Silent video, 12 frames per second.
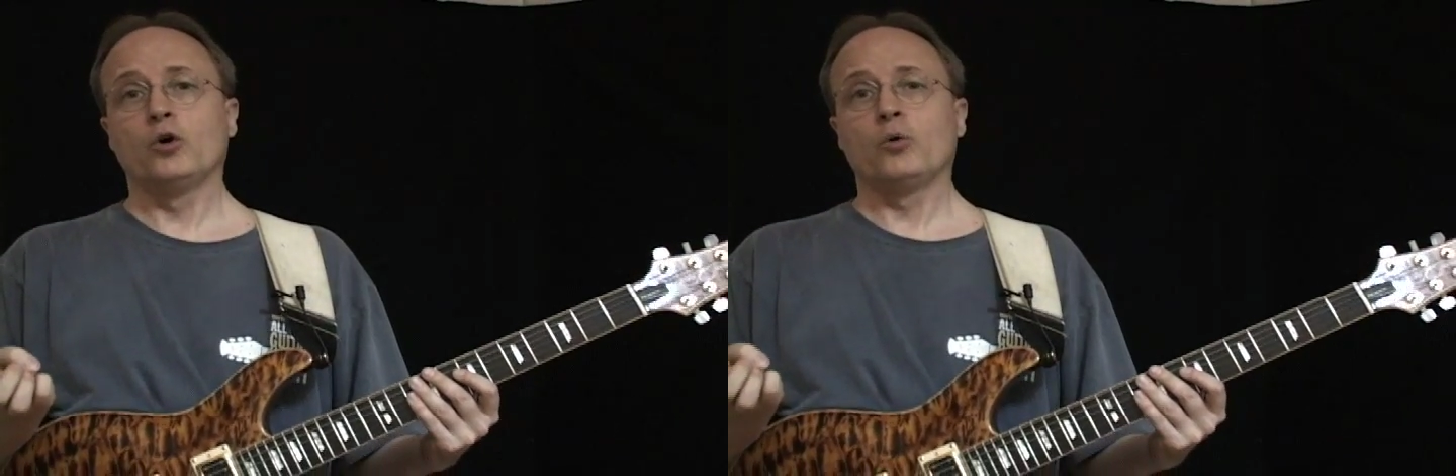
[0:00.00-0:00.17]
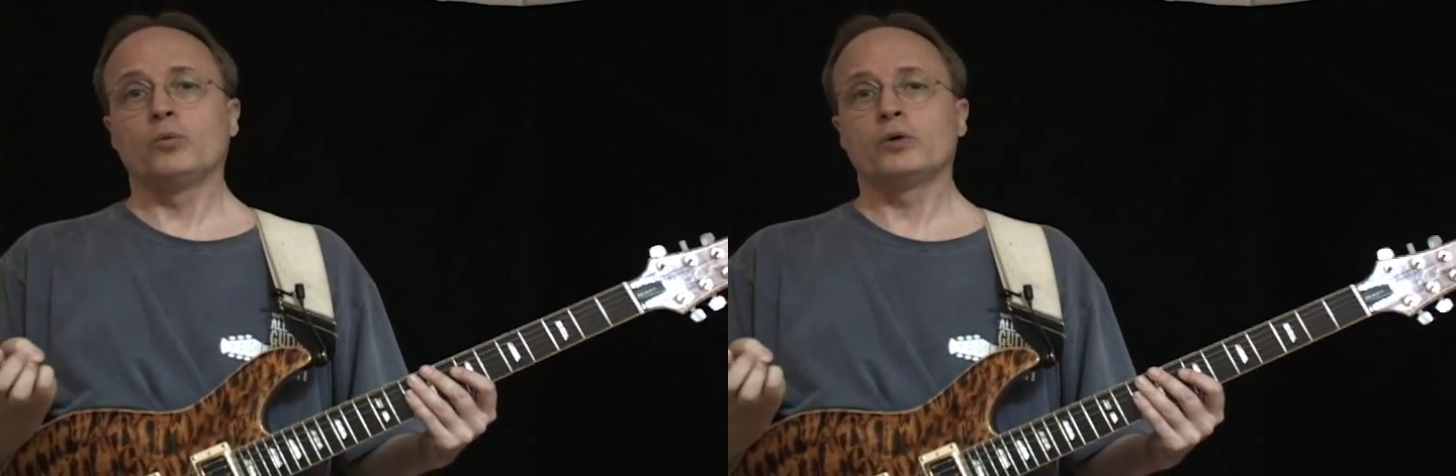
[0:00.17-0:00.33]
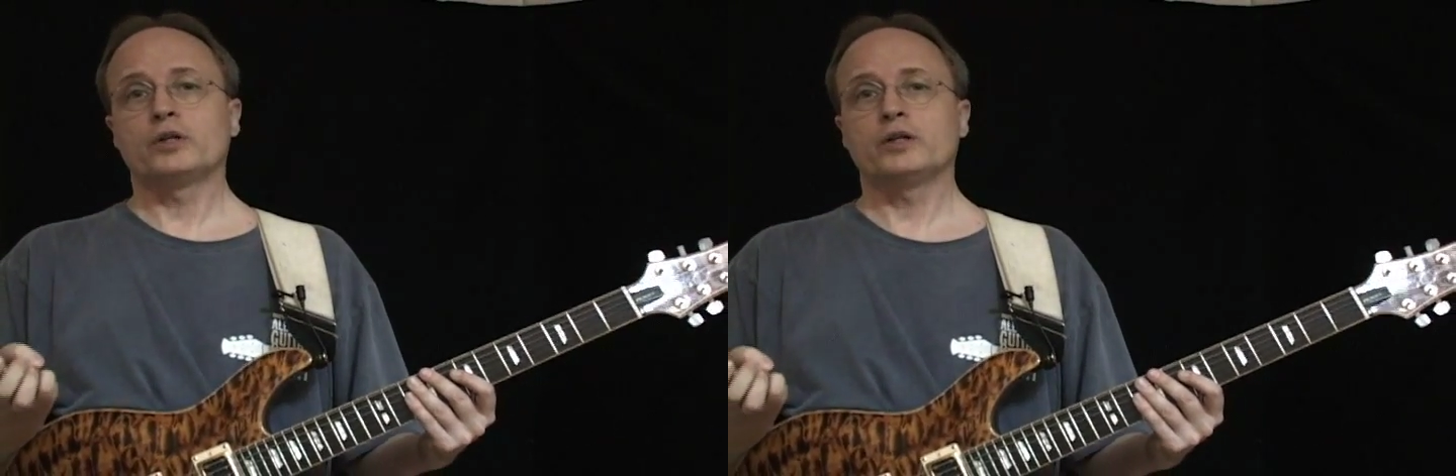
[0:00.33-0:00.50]

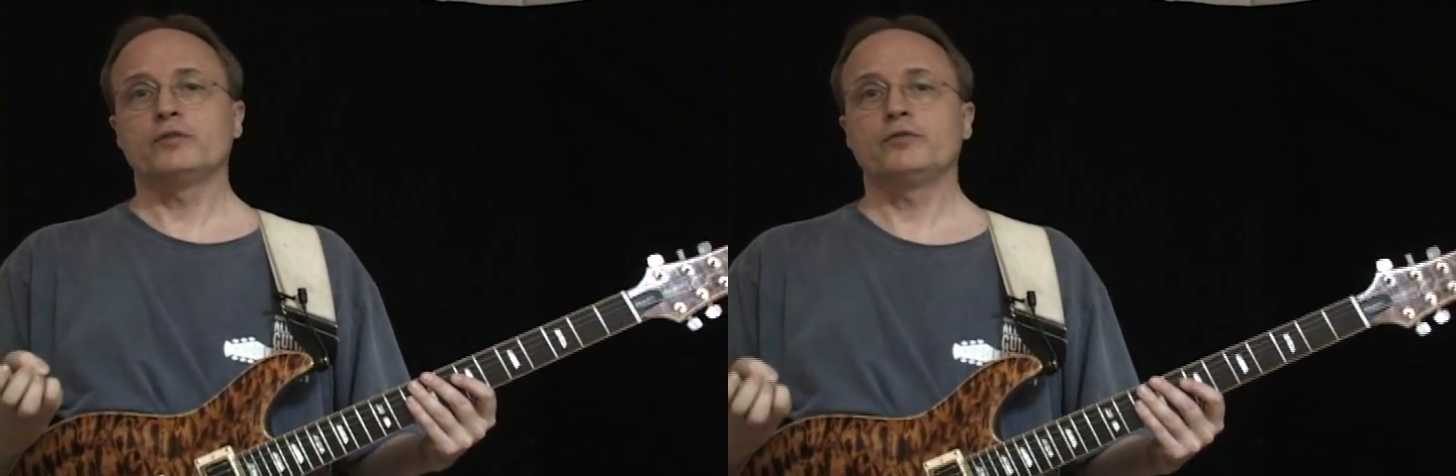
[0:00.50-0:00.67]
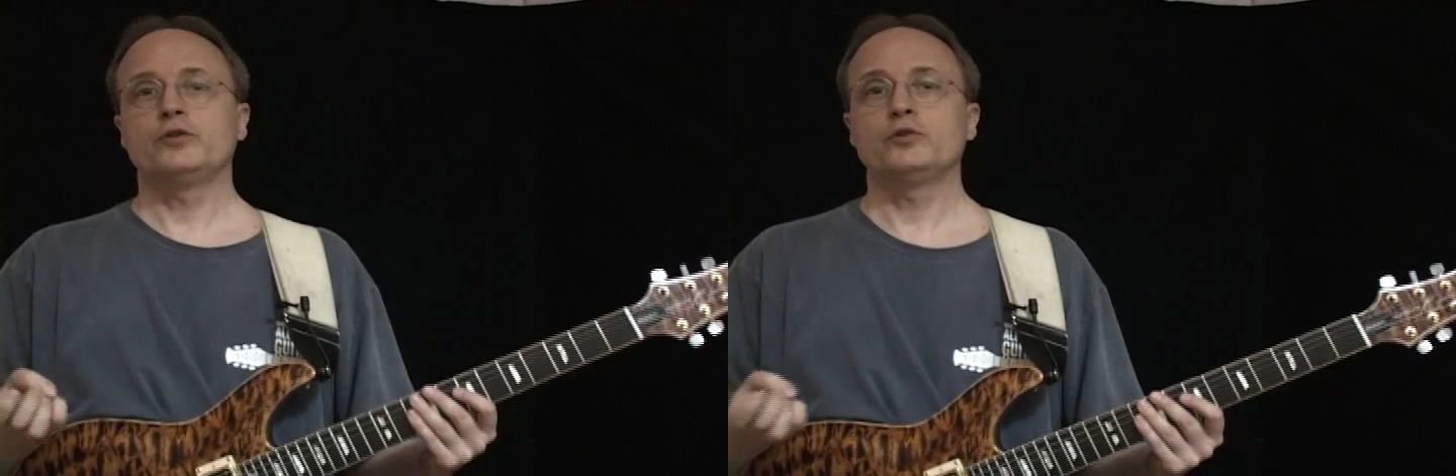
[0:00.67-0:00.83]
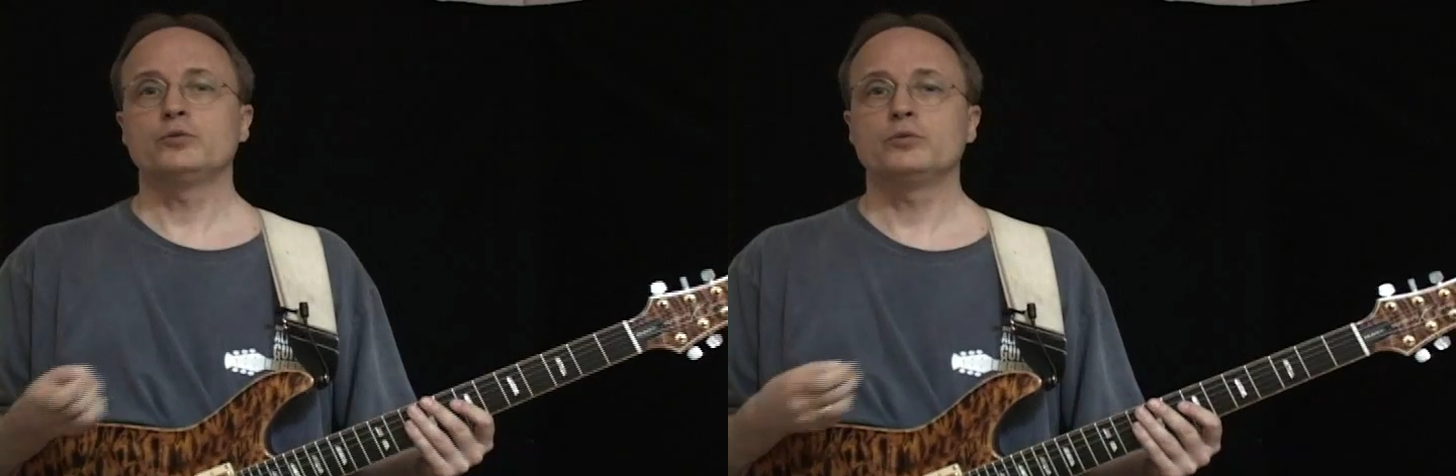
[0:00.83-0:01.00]
will give
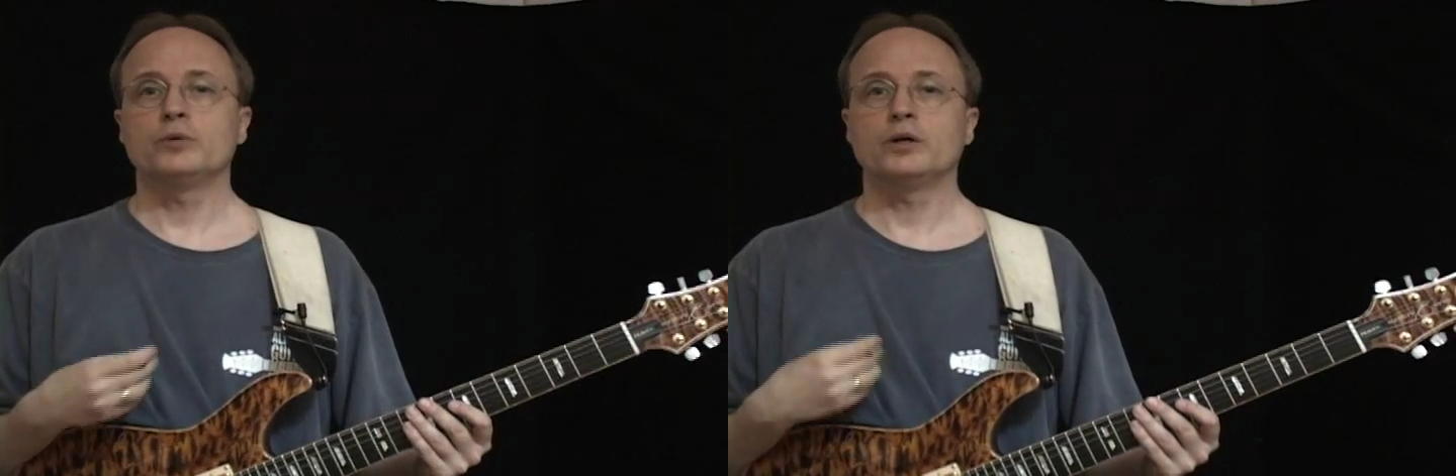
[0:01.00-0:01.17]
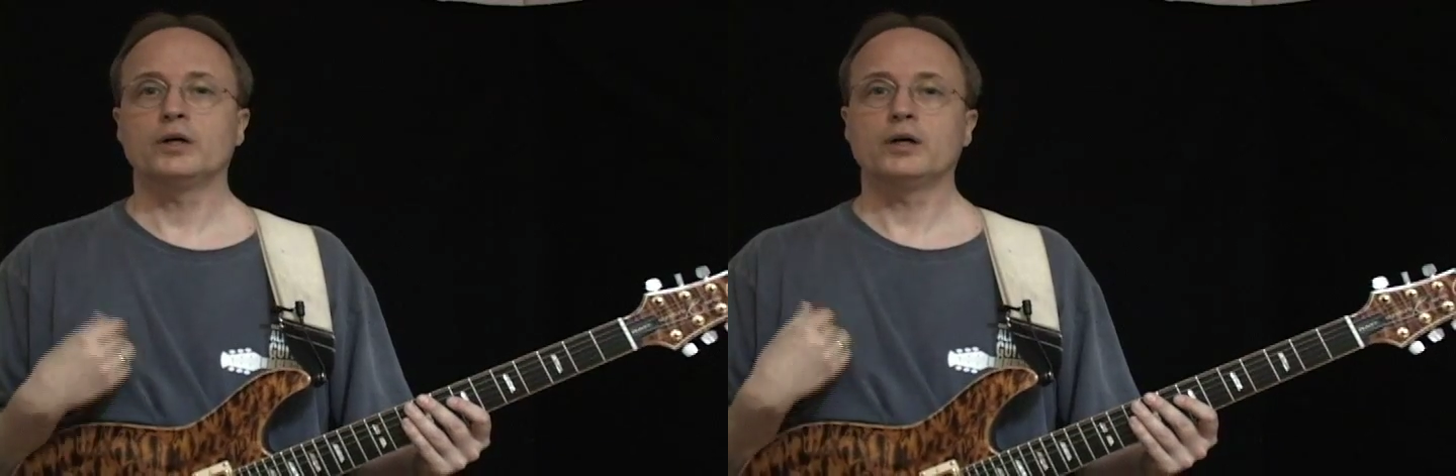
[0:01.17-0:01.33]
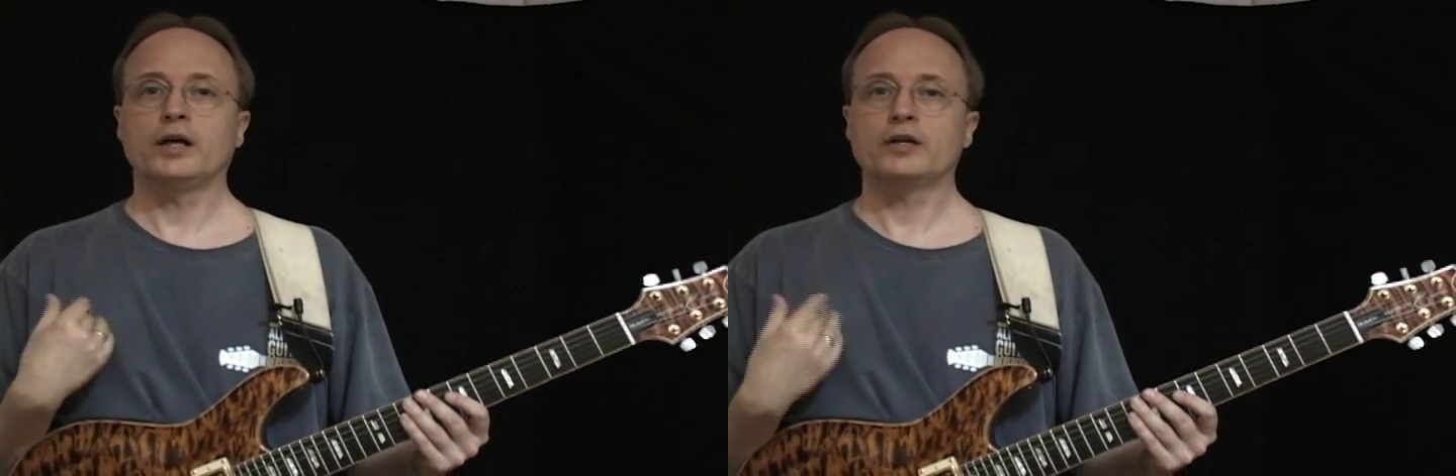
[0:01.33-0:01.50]
you
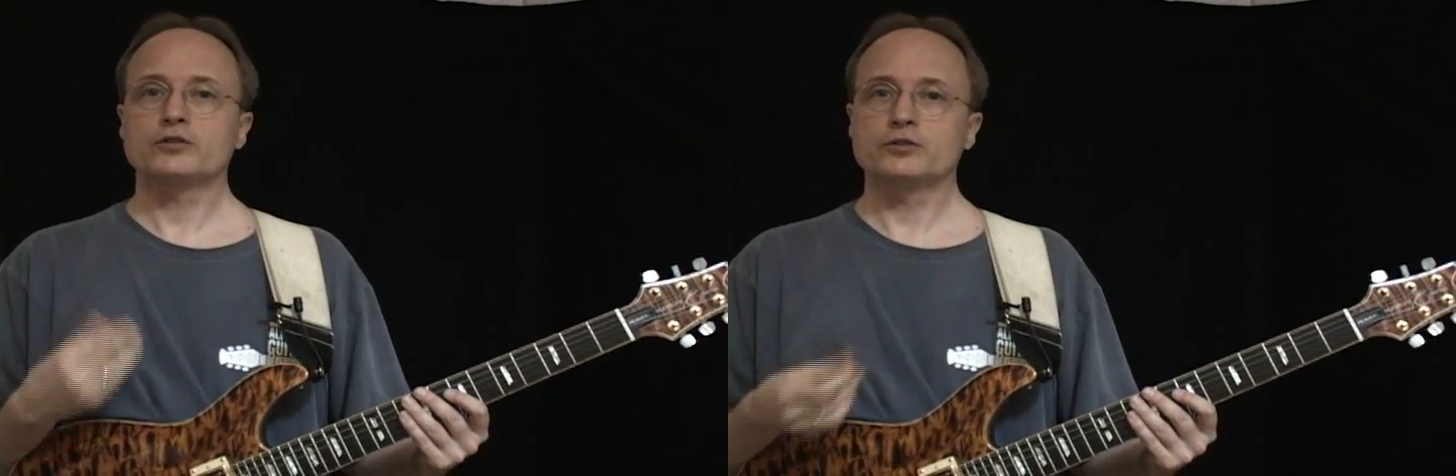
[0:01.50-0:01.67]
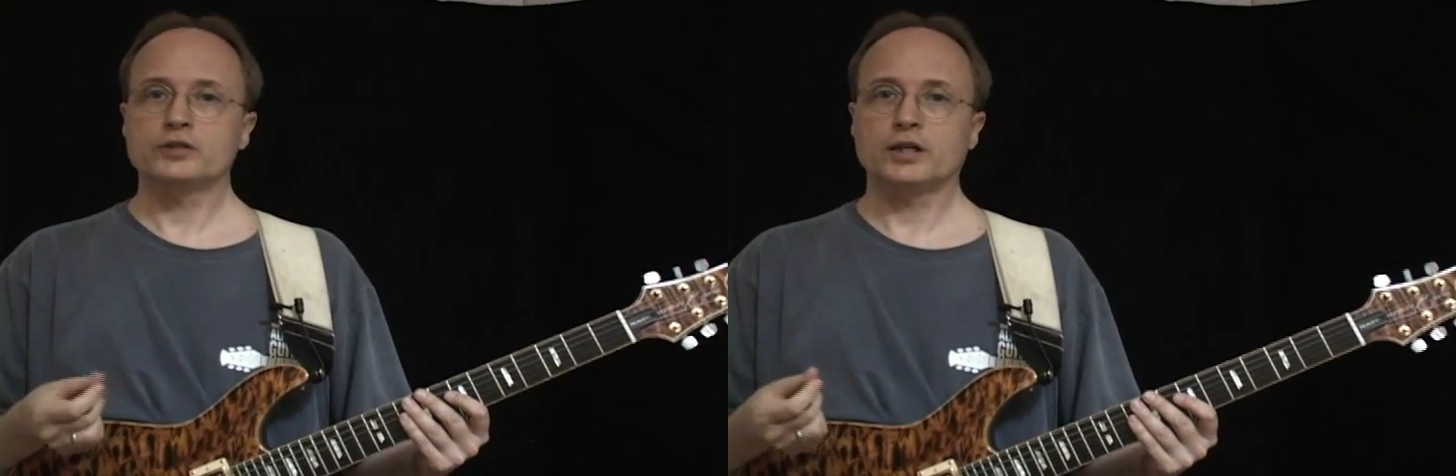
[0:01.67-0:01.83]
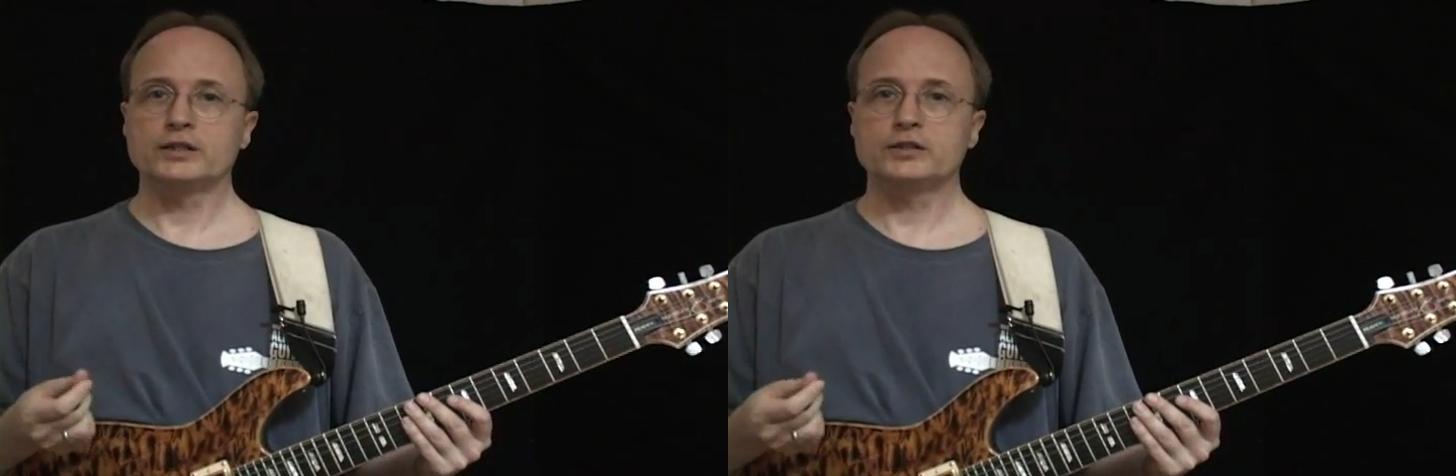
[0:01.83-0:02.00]

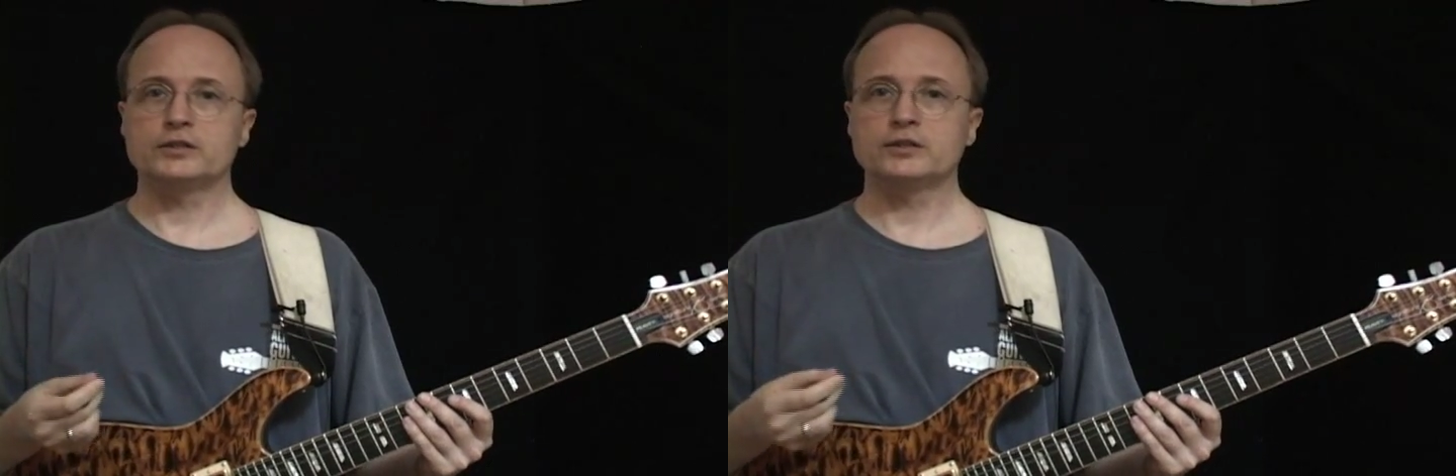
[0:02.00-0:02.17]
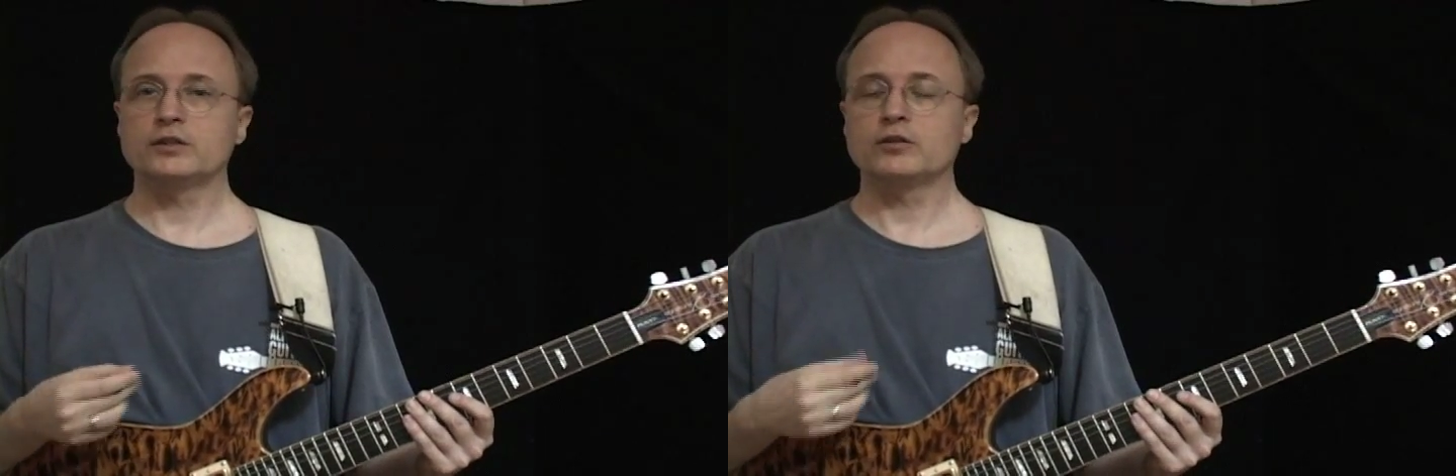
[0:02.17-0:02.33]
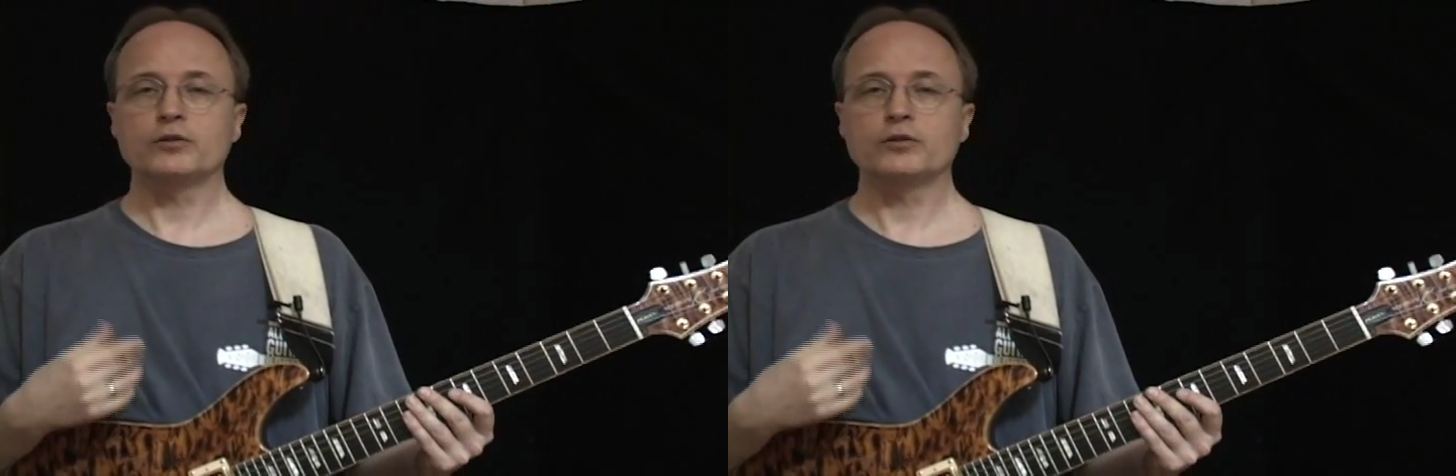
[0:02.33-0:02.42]
exercises in